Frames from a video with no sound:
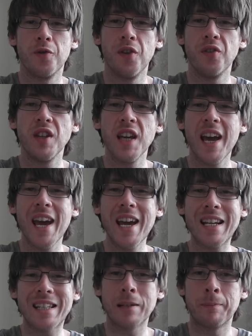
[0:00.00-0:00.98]

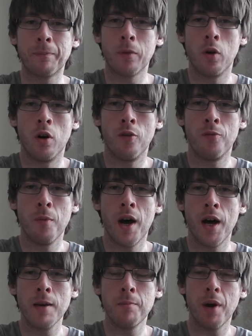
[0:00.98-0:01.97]
58 of
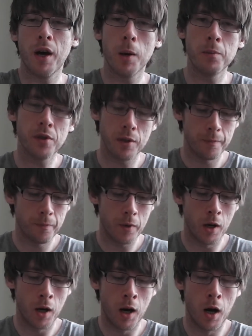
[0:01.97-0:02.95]
my pickups,
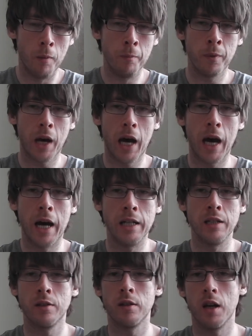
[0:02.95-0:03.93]

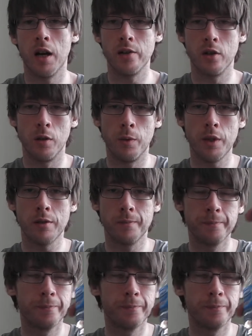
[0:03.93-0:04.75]
and as always,